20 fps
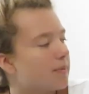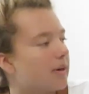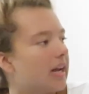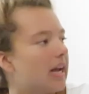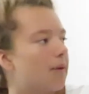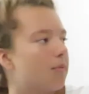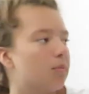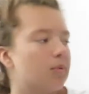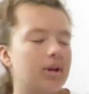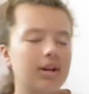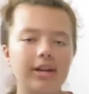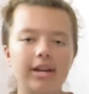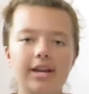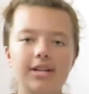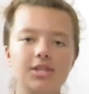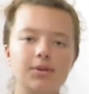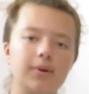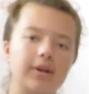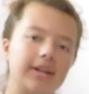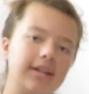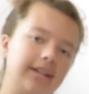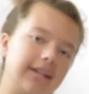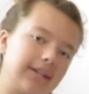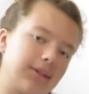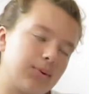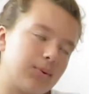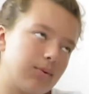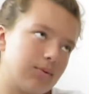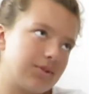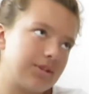but I haven't read it yet, so I didn't
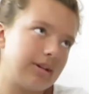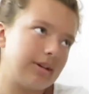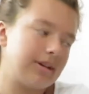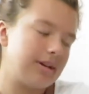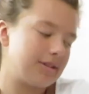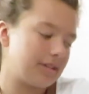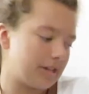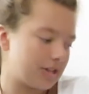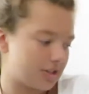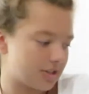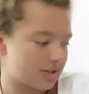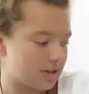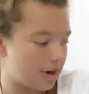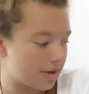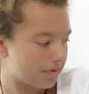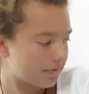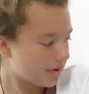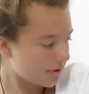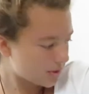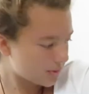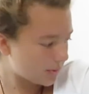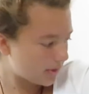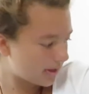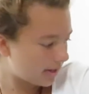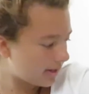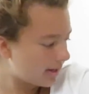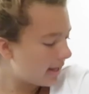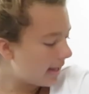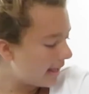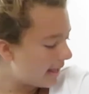get the whole series. I just got the first
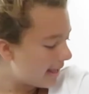one.